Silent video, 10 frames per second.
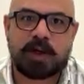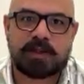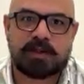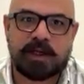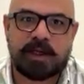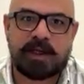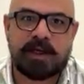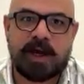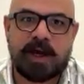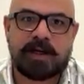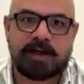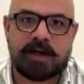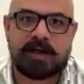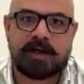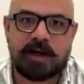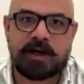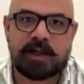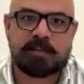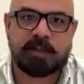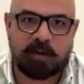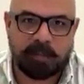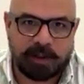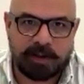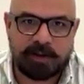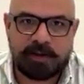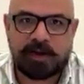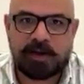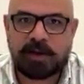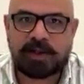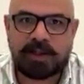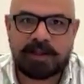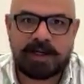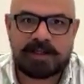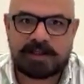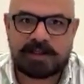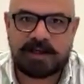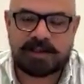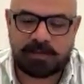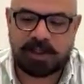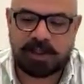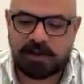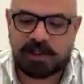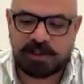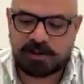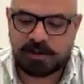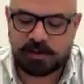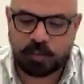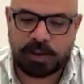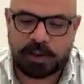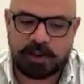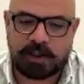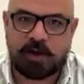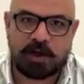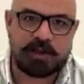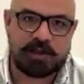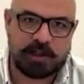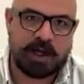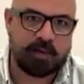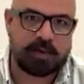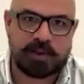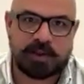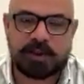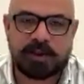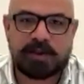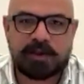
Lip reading: worth taking and it is performing. So I think that's something which is worth acknowledging, I would say.